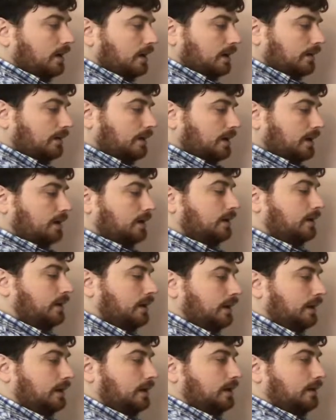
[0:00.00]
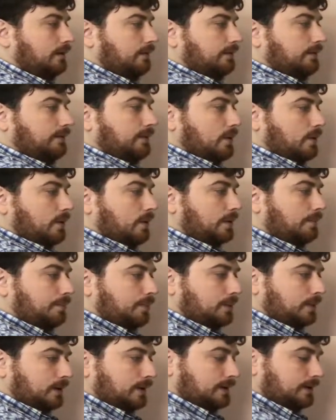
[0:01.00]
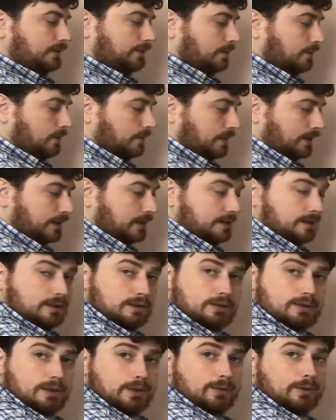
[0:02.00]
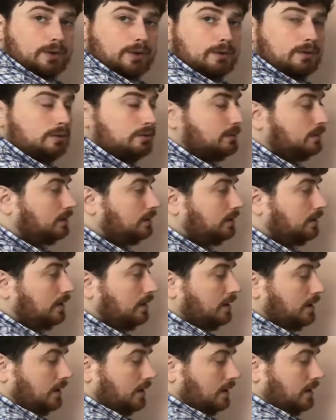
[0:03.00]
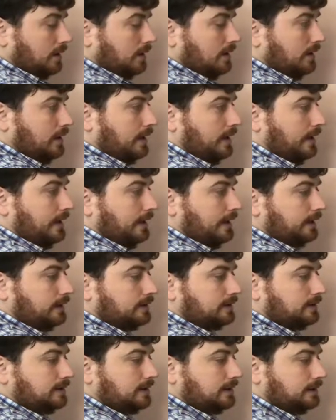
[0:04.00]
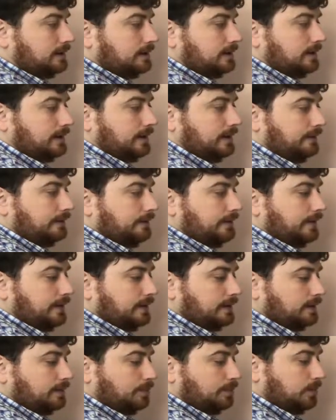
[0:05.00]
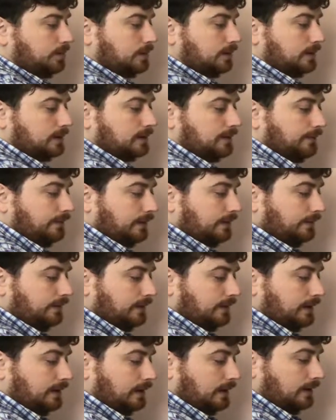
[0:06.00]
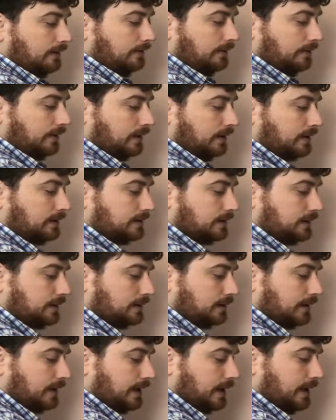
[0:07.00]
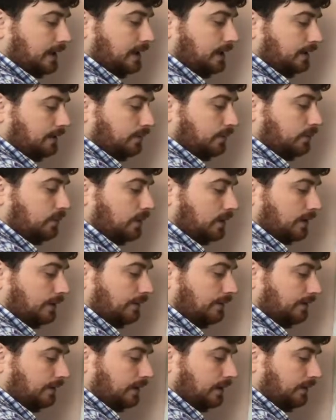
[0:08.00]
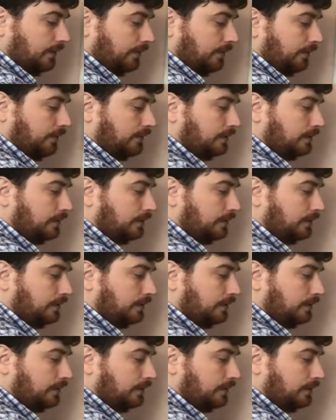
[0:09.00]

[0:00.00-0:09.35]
And then -4 plus 4 is 0. -16/5 plus 15/5 is -1/5.